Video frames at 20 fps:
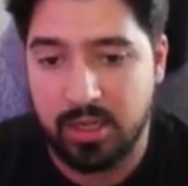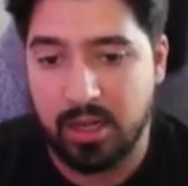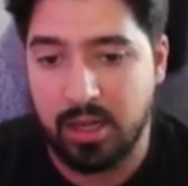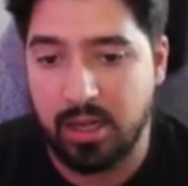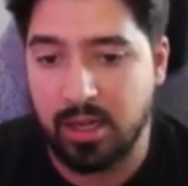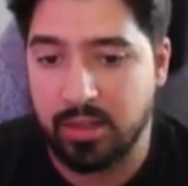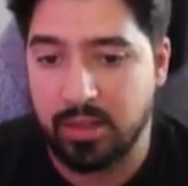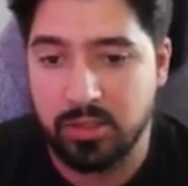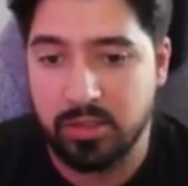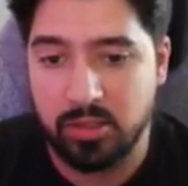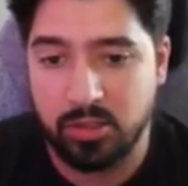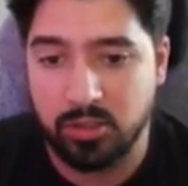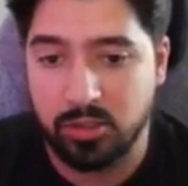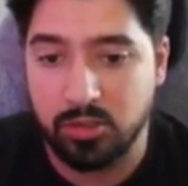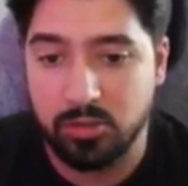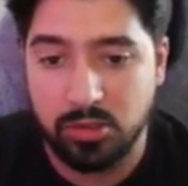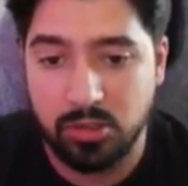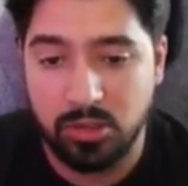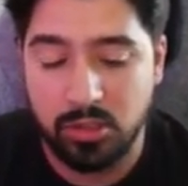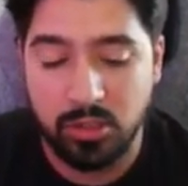These are
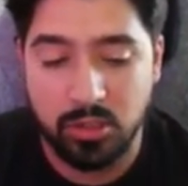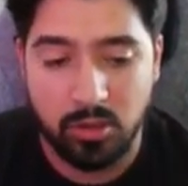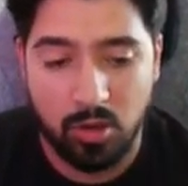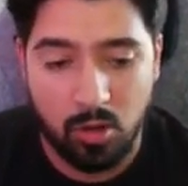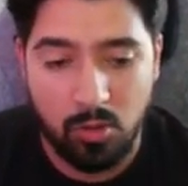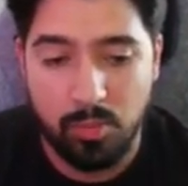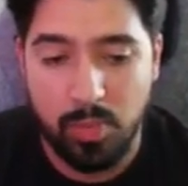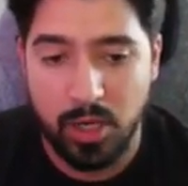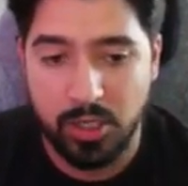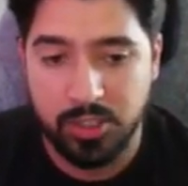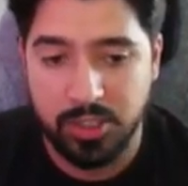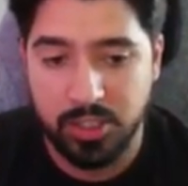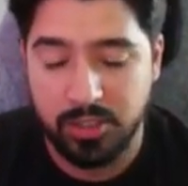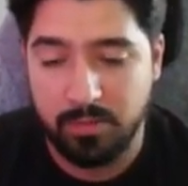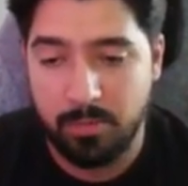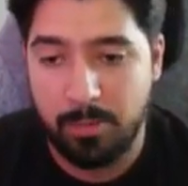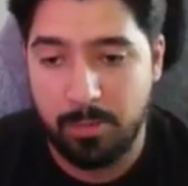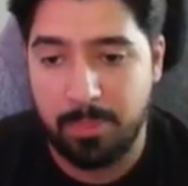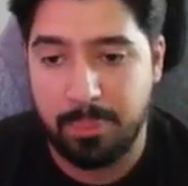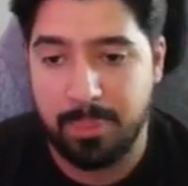usually low budget.
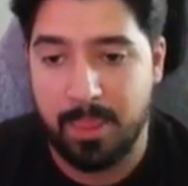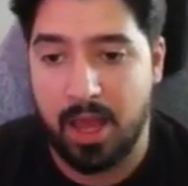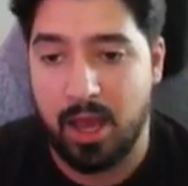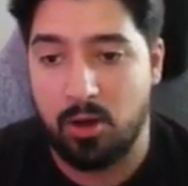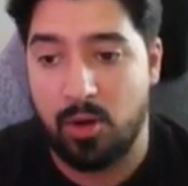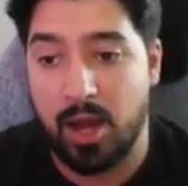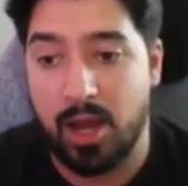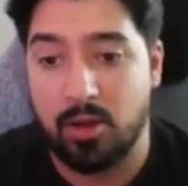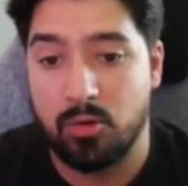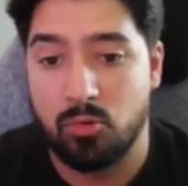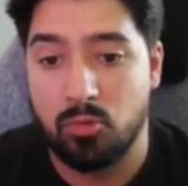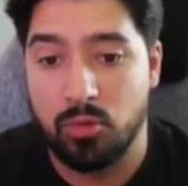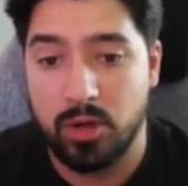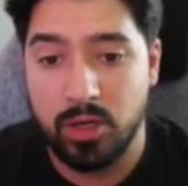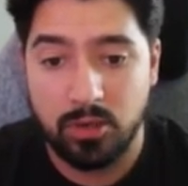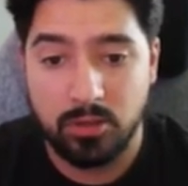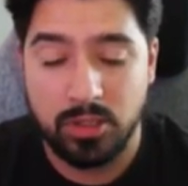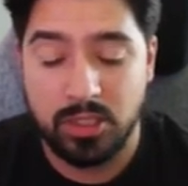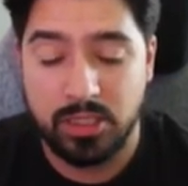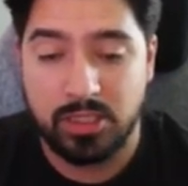Now, I will
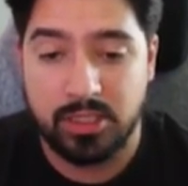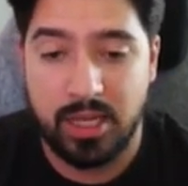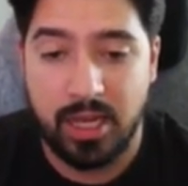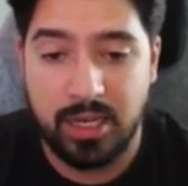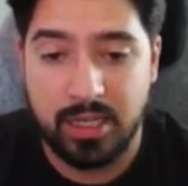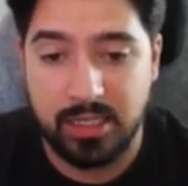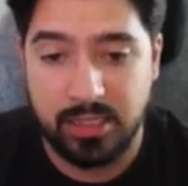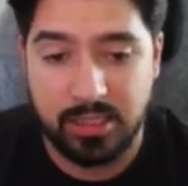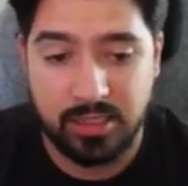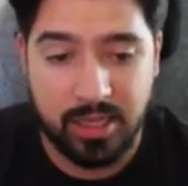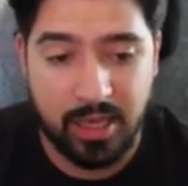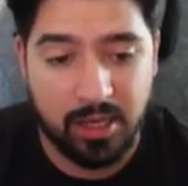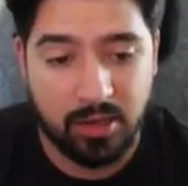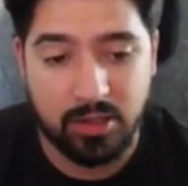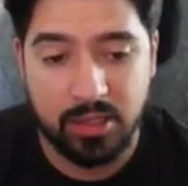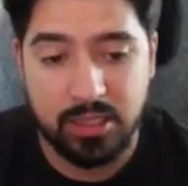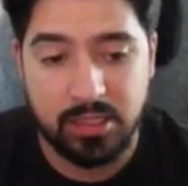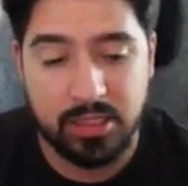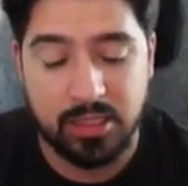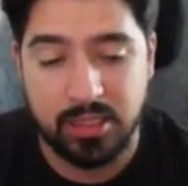decide to scale
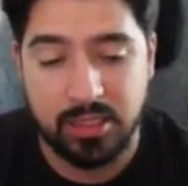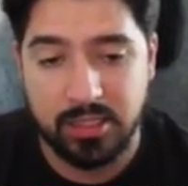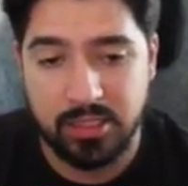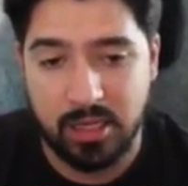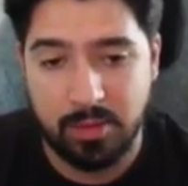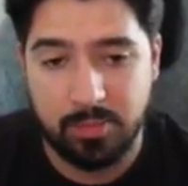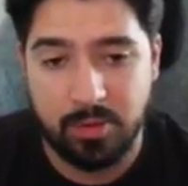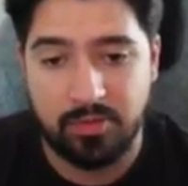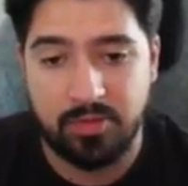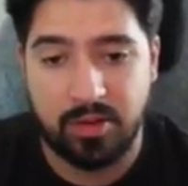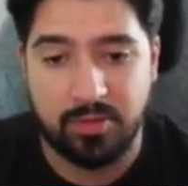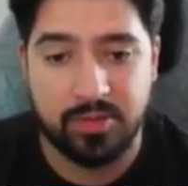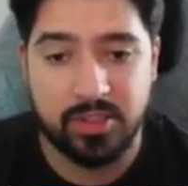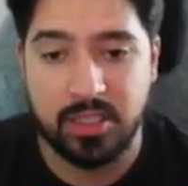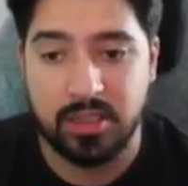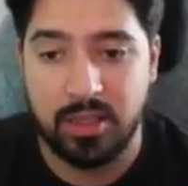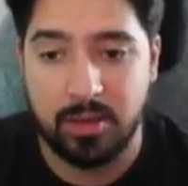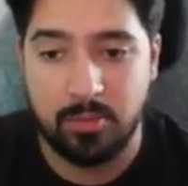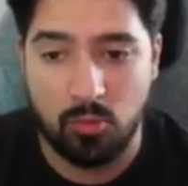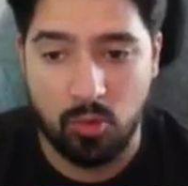these things up if I've seen
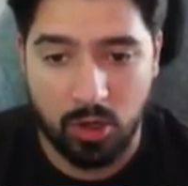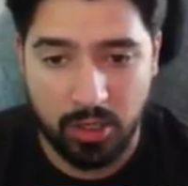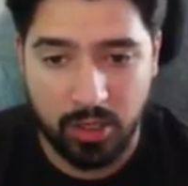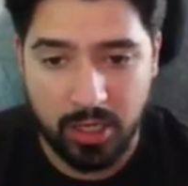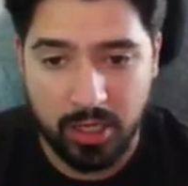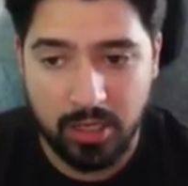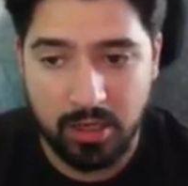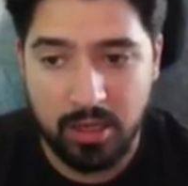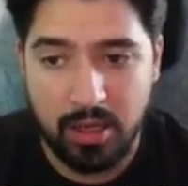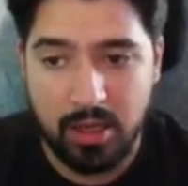them working.